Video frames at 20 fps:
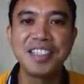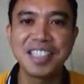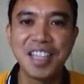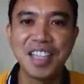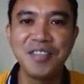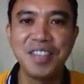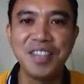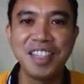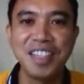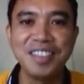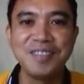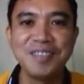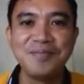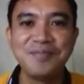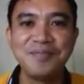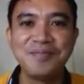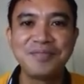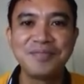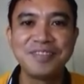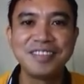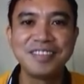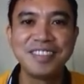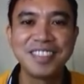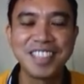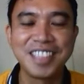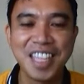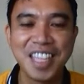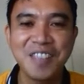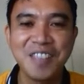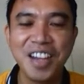7.
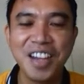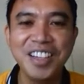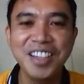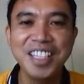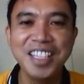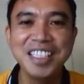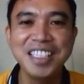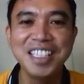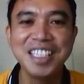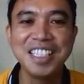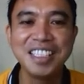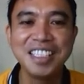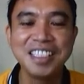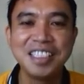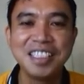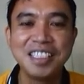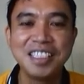Okay, very easy.